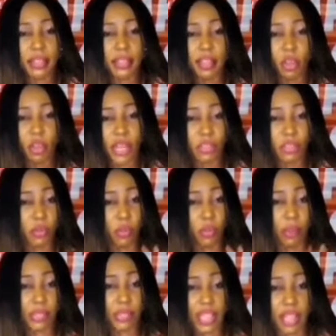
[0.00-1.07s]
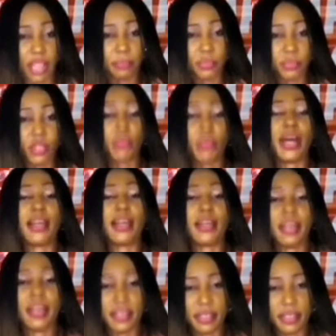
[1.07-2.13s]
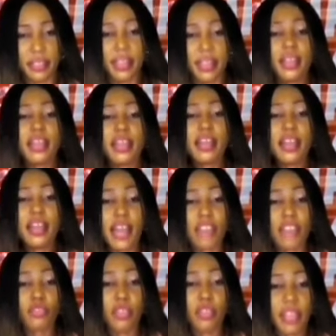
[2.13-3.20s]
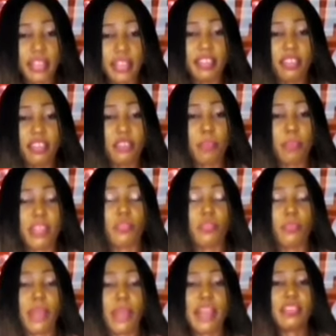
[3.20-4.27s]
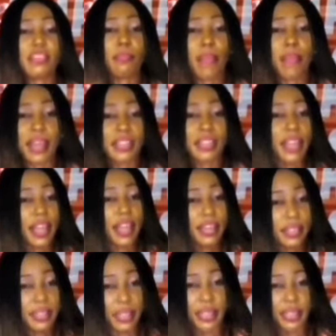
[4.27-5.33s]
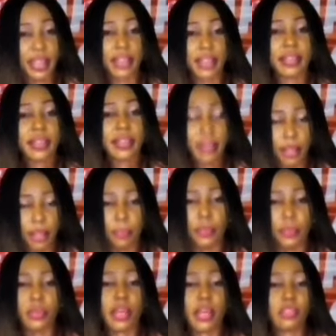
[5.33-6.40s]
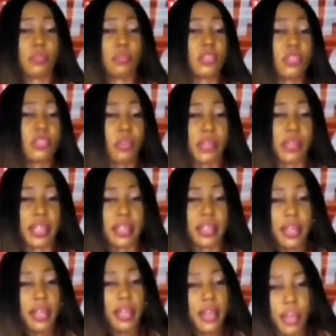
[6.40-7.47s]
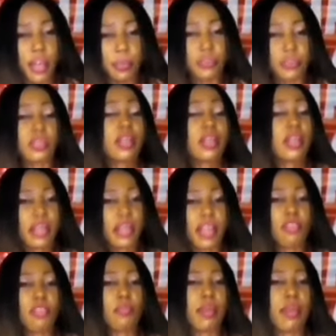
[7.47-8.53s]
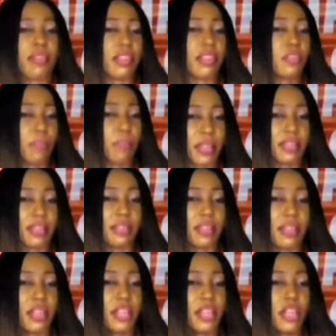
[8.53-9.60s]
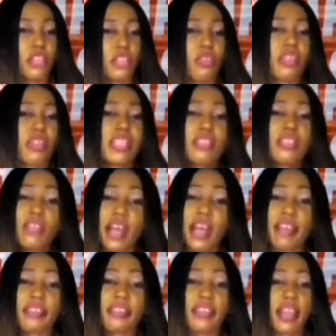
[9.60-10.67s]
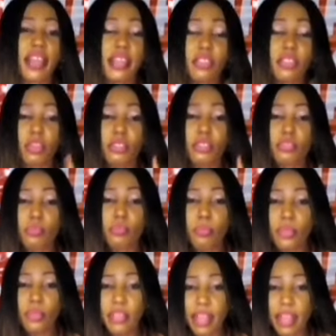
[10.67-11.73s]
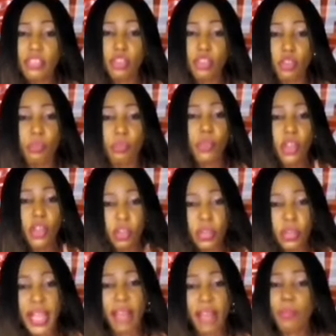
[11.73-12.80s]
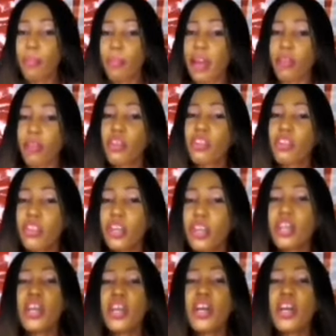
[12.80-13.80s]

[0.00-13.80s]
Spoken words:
No, that's what I'm saying. But less, as you're dating this person, bear in mind that anything can happen. As soon as something happens, can you marry this person? So, reason I say don't date whom you can't marry. I want to go...